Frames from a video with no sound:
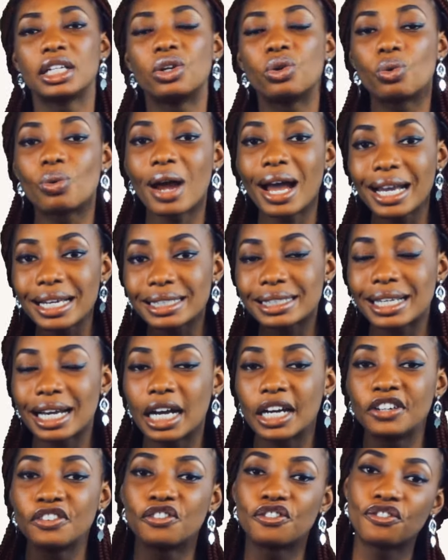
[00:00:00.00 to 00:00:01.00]
the rise
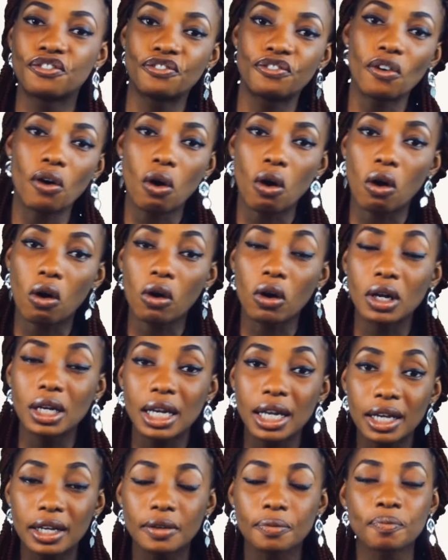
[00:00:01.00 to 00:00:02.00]
and fall
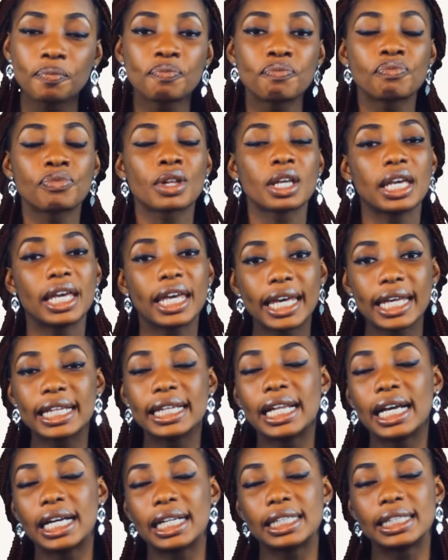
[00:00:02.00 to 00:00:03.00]

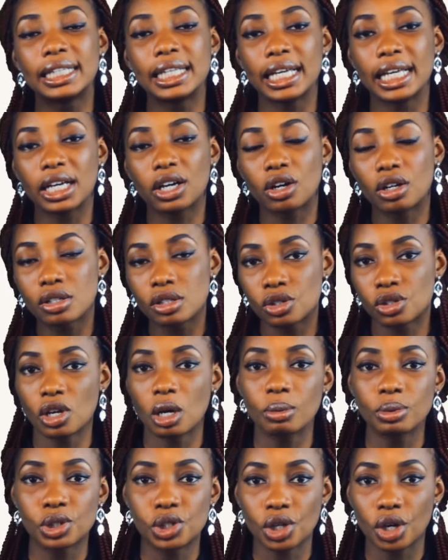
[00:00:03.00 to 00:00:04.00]
in the
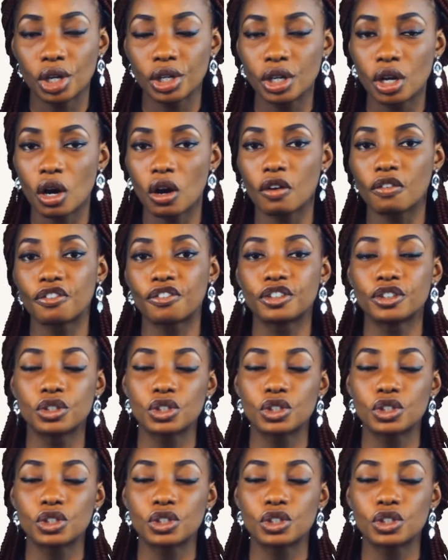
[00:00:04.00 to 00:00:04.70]
consumption of